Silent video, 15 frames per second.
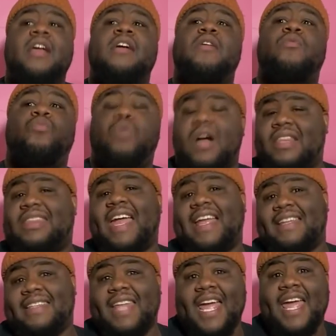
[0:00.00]
What they
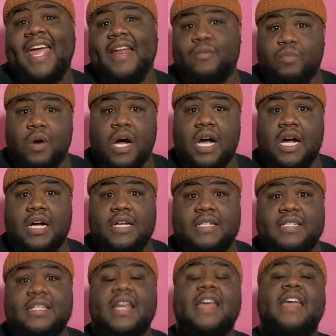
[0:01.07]
did
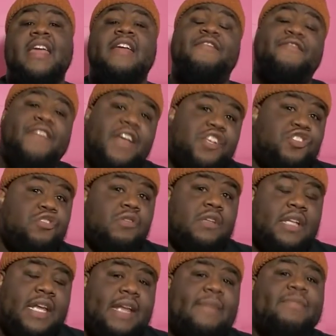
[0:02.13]
was,
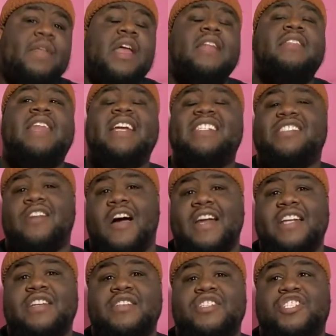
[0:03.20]
eventually, they
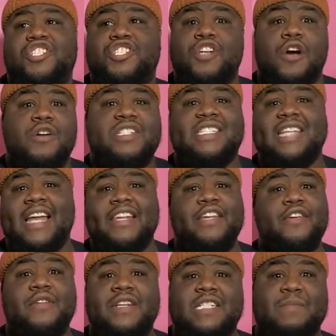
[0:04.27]
started selling
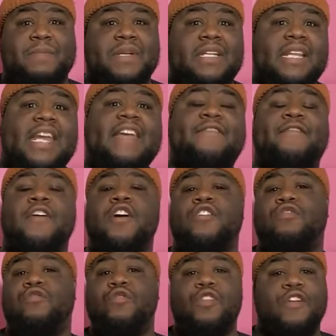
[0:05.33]
you this belief
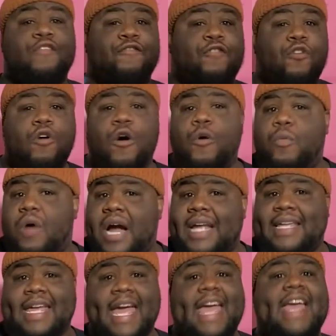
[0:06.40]
through your
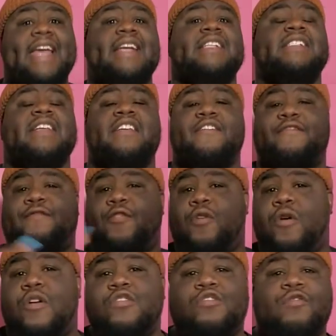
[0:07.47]
401ks and your
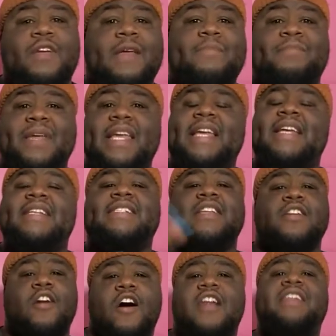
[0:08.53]
403bs
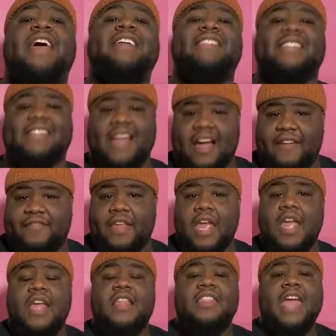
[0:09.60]
and all that stuff
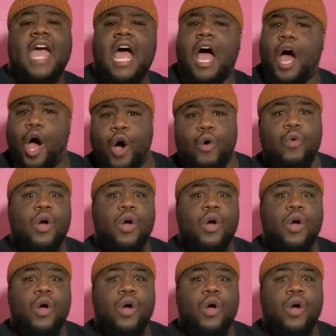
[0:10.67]
that, oh,